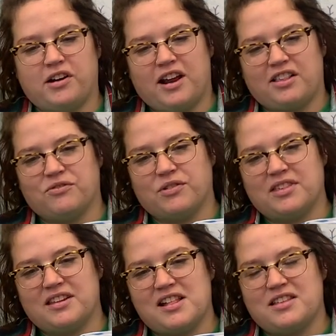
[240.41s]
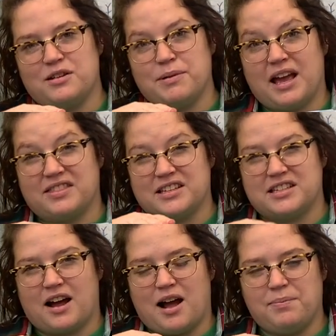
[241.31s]
has risen a little bit at the
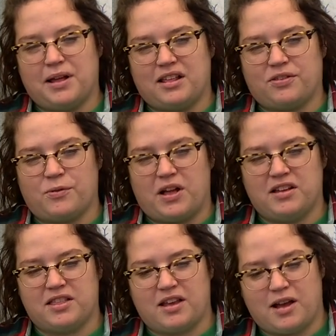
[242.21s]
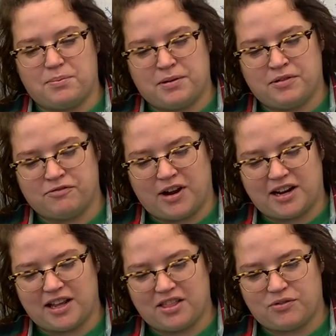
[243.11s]
top as well. It's up right
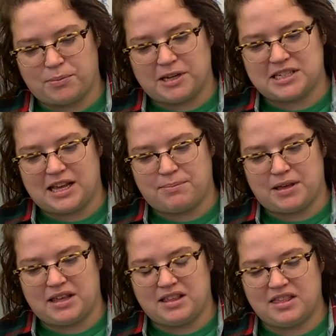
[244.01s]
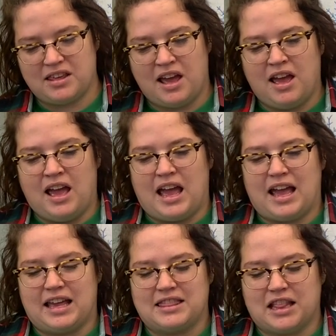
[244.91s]
against where my tape is,
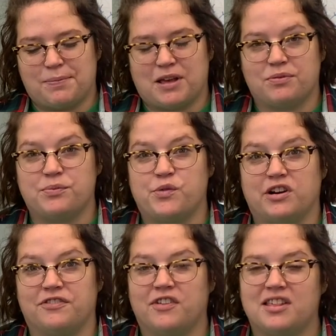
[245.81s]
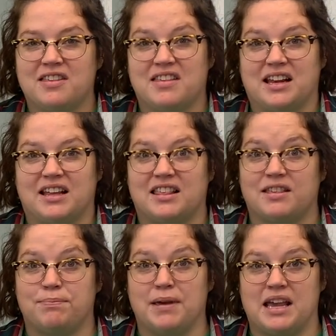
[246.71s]
and that's because when water freezes, it
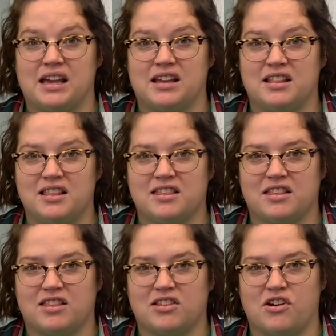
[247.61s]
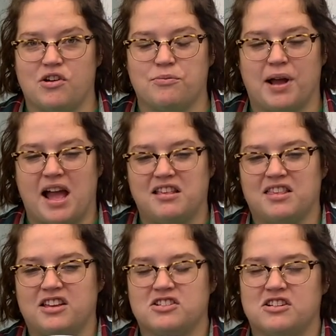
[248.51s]
expands. So my ice
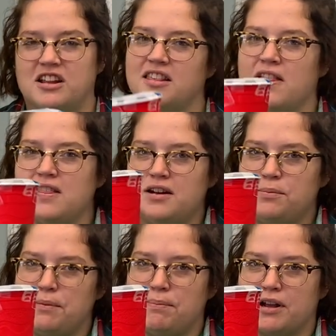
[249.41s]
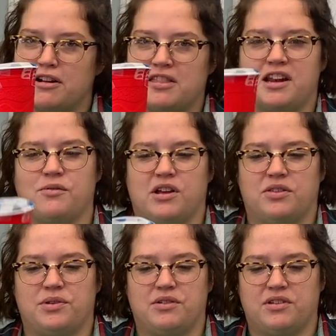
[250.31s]
lantern is a little bit bigger than it was
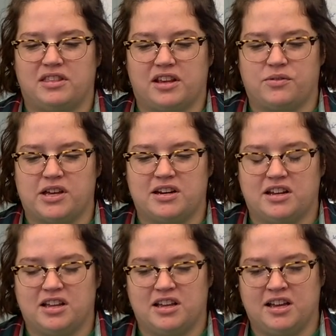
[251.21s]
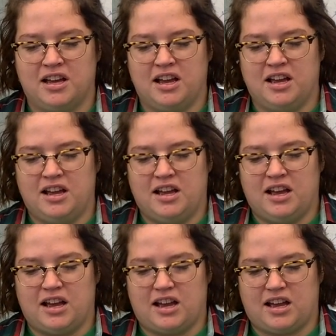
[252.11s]
when it was liquid.
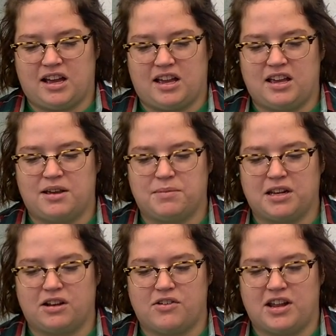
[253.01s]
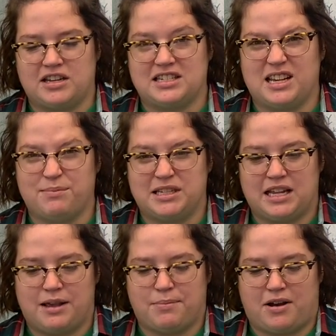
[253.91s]
I am gonna go ahead and take my
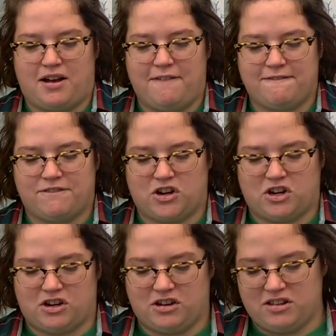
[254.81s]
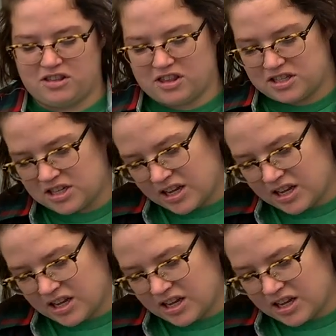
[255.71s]
tape off first,